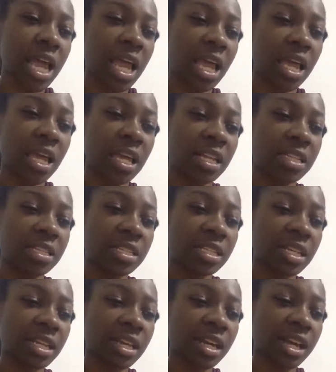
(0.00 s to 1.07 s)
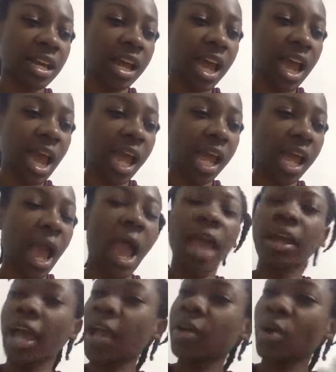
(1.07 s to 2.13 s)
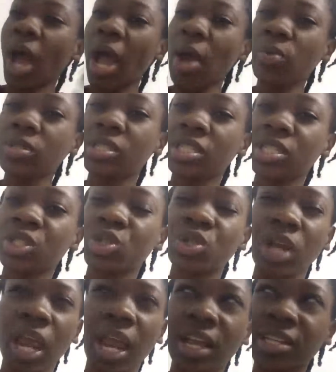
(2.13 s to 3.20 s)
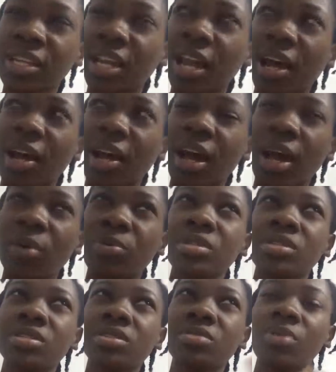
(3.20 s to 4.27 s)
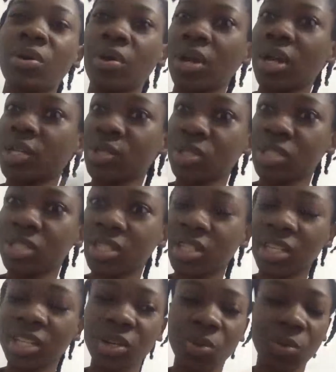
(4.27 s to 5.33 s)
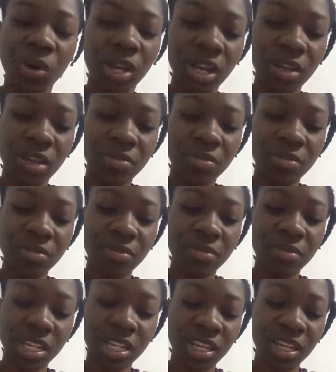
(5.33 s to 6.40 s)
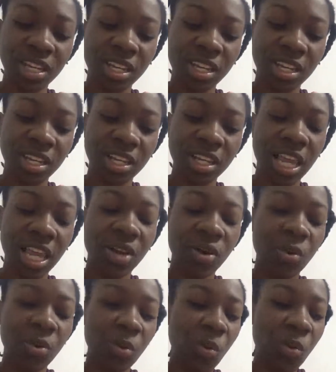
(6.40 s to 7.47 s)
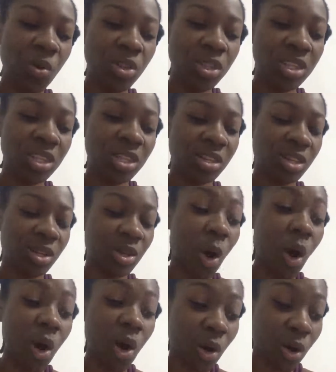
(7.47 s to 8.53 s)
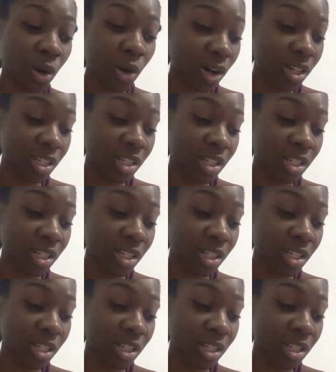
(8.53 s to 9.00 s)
and I was intrigued, and I was very interested in whatever like the long